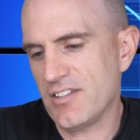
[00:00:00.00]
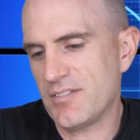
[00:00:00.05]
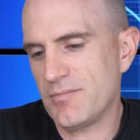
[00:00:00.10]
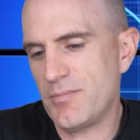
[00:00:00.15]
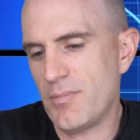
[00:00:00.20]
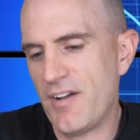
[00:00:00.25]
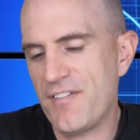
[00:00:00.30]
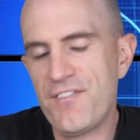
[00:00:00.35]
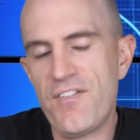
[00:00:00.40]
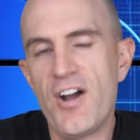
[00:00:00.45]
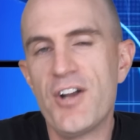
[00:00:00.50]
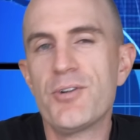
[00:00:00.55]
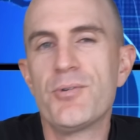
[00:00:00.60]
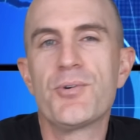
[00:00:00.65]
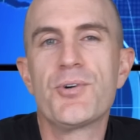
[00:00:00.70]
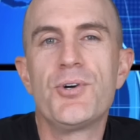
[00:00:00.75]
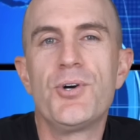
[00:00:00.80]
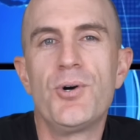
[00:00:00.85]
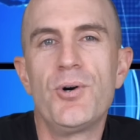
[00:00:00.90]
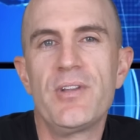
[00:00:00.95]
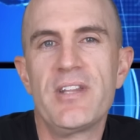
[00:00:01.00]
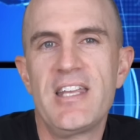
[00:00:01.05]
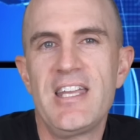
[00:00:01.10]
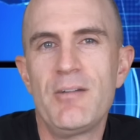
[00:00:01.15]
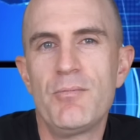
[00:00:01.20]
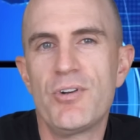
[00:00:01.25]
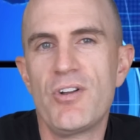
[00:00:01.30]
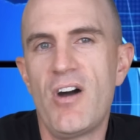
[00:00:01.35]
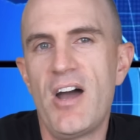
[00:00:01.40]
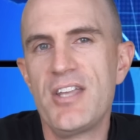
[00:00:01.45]
Look, my final call
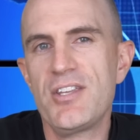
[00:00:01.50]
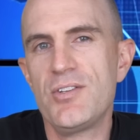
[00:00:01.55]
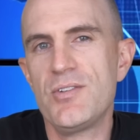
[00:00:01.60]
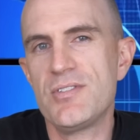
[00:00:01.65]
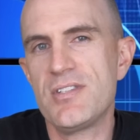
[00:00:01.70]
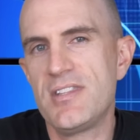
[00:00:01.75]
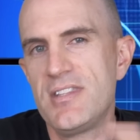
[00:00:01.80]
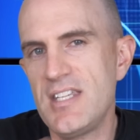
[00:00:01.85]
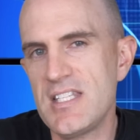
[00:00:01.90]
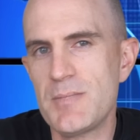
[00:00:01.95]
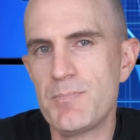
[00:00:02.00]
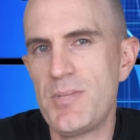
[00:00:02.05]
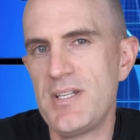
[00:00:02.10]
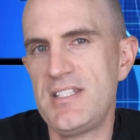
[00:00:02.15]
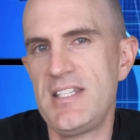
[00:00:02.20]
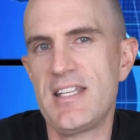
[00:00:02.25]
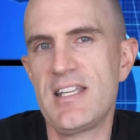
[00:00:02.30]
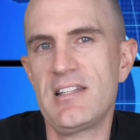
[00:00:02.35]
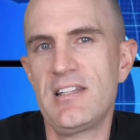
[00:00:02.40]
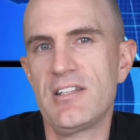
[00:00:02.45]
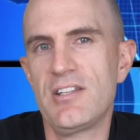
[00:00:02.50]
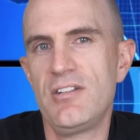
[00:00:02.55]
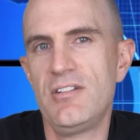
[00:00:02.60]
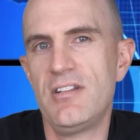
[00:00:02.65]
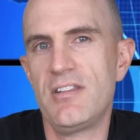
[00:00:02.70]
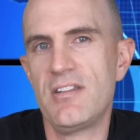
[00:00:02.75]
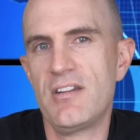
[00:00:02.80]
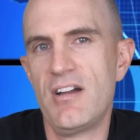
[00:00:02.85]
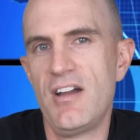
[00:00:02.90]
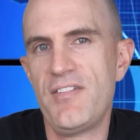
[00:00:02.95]
here, would I use this particular
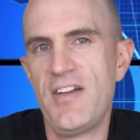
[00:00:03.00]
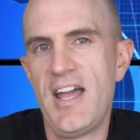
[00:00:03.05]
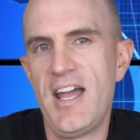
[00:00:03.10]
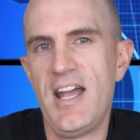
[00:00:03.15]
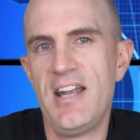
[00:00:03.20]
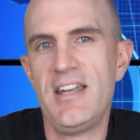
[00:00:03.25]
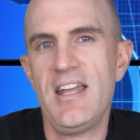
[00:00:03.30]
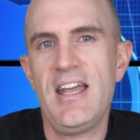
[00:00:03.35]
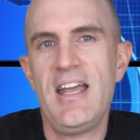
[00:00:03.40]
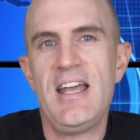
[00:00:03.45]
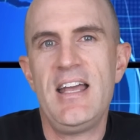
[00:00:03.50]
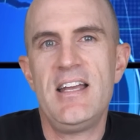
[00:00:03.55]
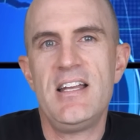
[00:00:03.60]
unit that I've had